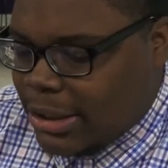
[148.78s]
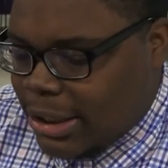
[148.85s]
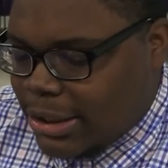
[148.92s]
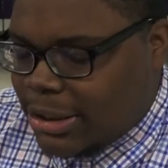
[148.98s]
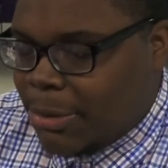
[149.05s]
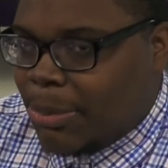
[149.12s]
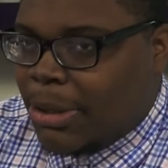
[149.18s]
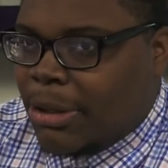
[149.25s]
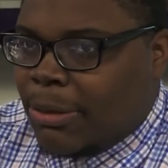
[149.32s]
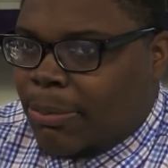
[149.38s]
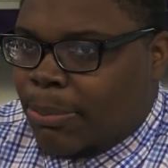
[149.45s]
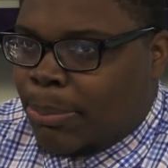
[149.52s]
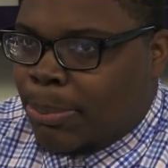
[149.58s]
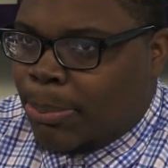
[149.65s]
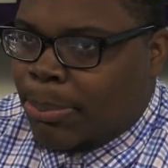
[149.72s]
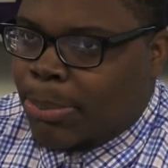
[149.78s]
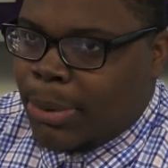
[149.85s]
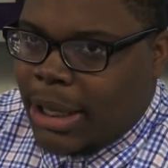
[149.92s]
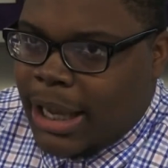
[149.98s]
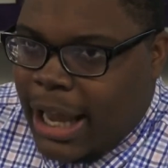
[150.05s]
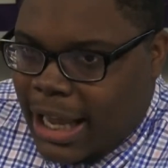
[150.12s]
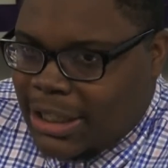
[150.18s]
just needs to be
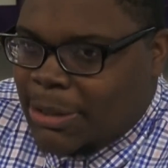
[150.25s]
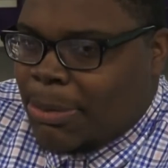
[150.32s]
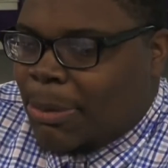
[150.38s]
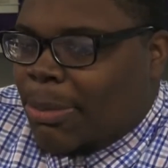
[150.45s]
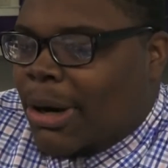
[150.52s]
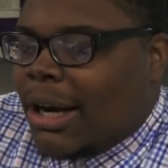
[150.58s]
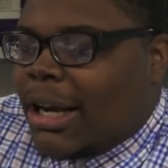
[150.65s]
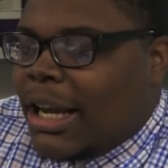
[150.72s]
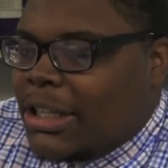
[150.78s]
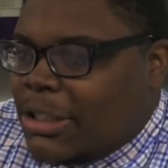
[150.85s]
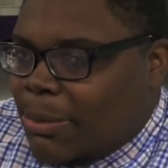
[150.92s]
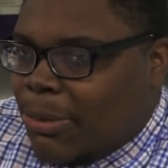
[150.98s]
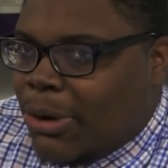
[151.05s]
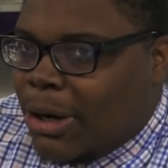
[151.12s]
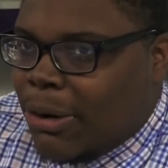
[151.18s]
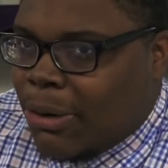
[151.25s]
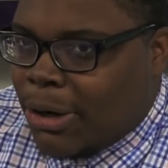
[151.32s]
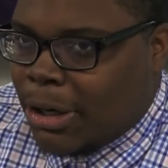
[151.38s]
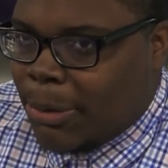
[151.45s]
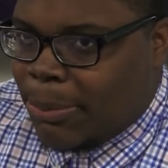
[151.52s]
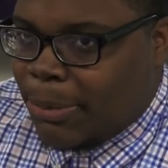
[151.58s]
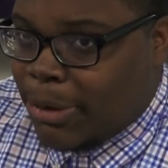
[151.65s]
it has to be broadcasted more in
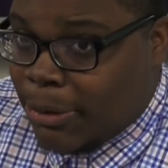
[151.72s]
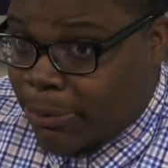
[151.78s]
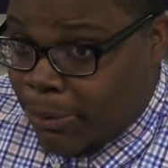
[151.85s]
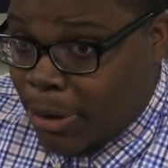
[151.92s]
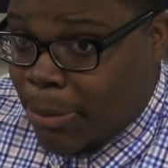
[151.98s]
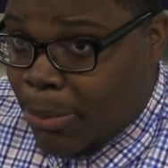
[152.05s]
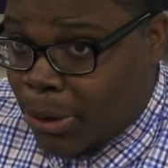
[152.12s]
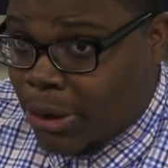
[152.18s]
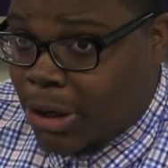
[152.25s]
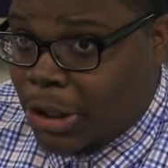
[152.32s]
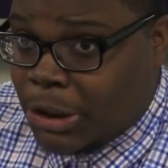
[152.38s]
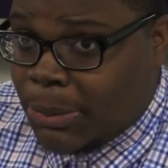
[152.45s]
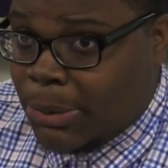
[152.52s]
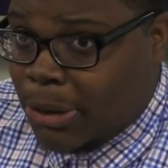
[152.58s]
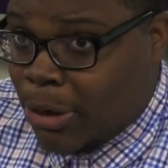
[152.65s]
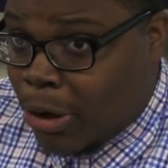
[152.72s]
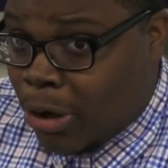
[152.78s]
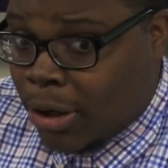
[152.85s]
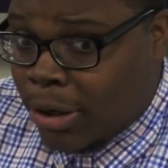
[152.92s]
order to, be, to feel more comfortable